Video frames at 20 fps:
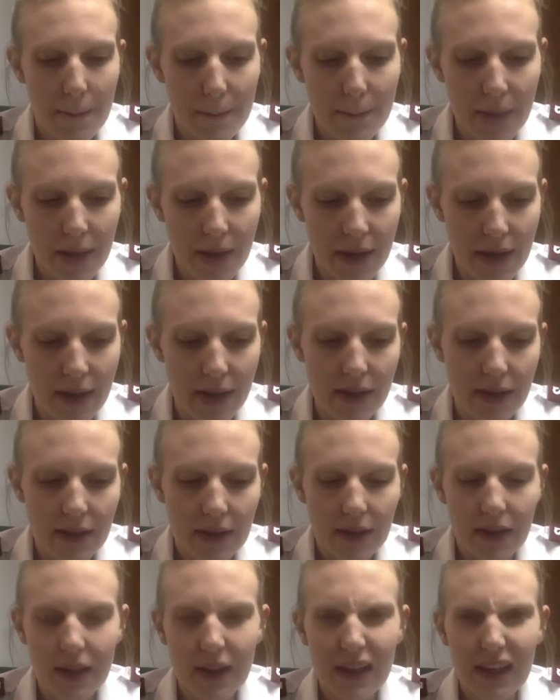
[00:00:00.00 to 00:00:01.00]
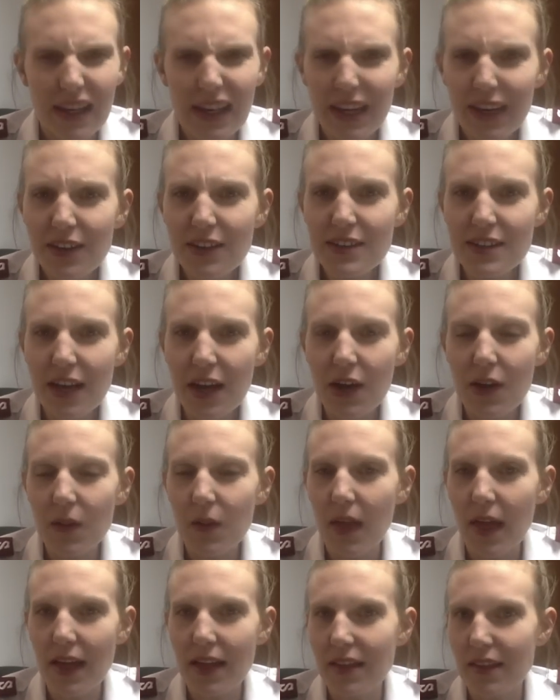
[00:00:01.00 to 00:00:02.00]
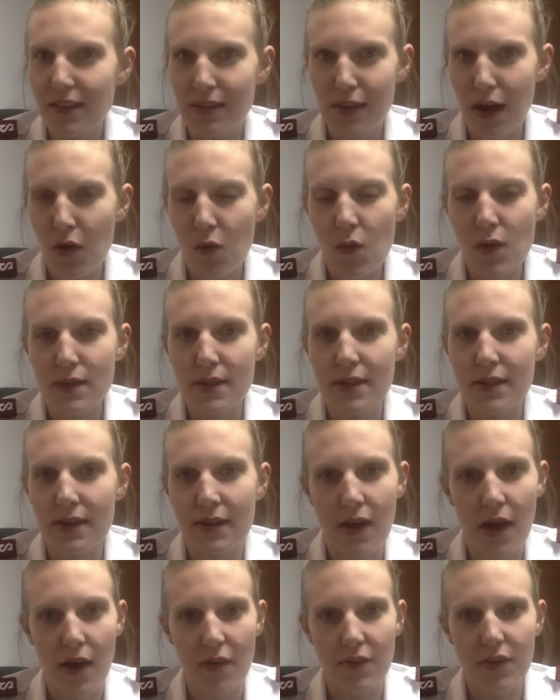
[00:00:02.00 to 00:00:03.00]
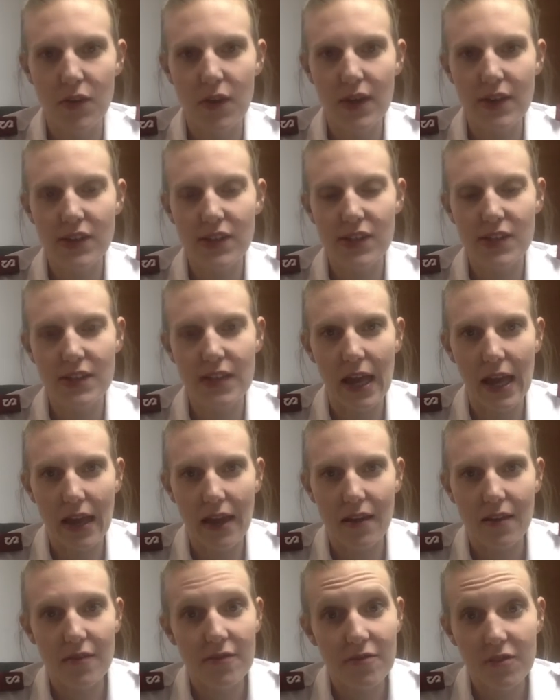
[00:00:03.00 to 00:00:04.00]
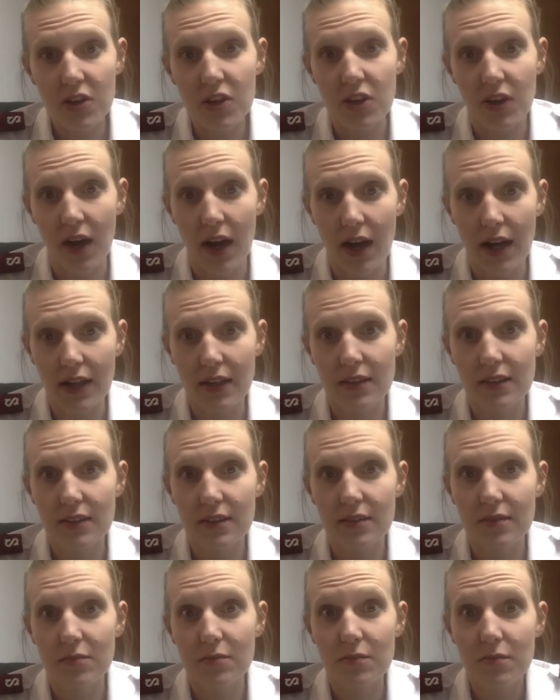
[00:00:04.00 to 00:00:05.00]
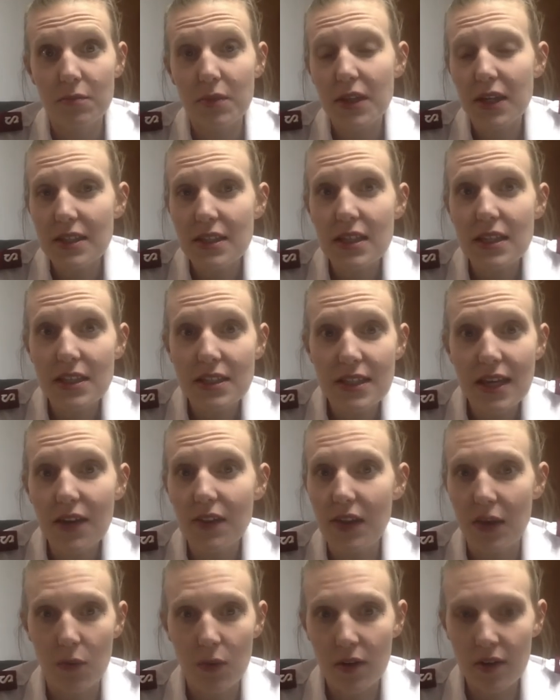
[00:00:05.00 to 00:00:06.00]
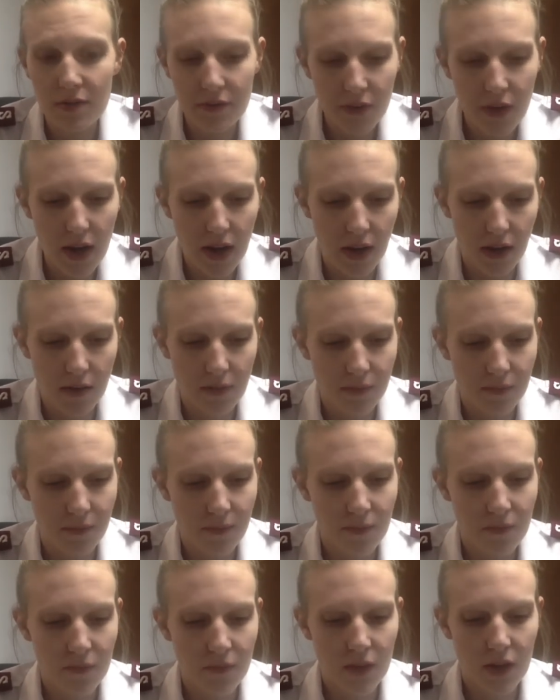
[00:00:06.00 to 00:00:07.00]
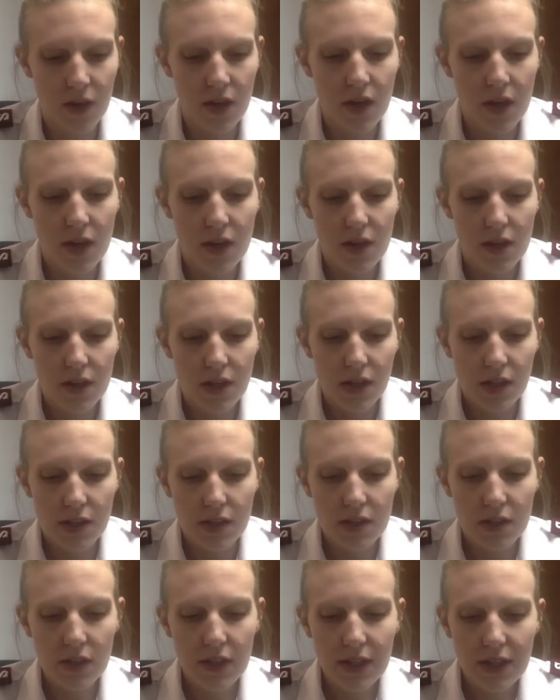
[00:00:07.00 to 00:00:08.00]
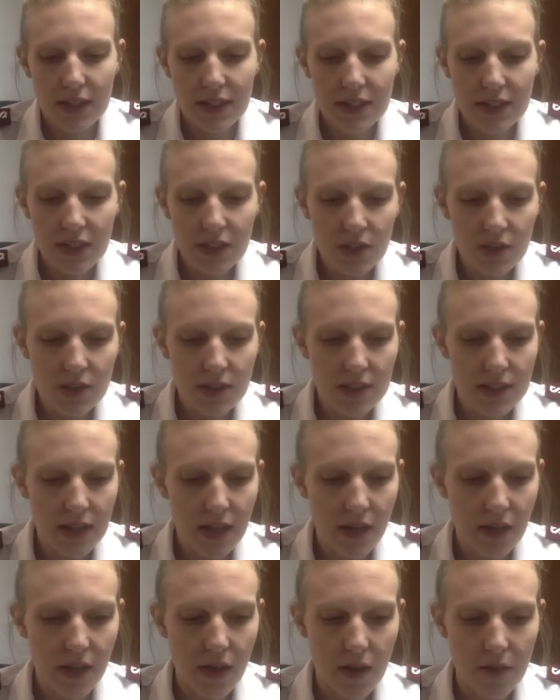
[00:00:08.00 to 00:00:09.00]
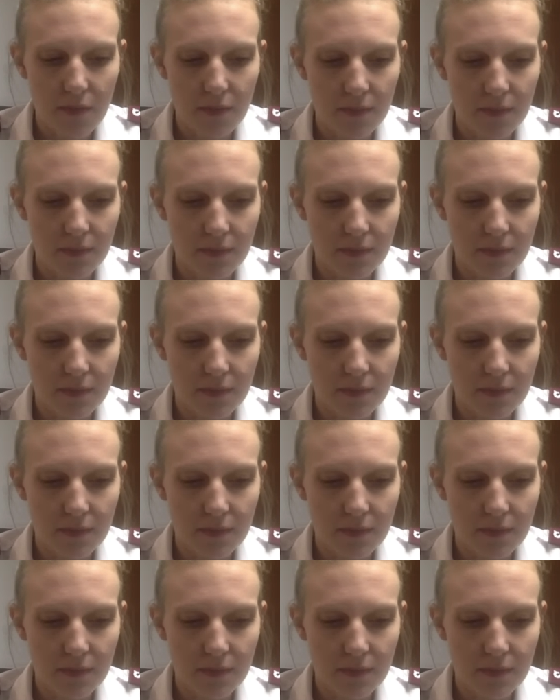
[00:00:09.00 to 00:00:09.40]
But he could tell, like, that wasn't enough. You can't just say, fear not. Because he could tell they were afraid. So he continues to tell them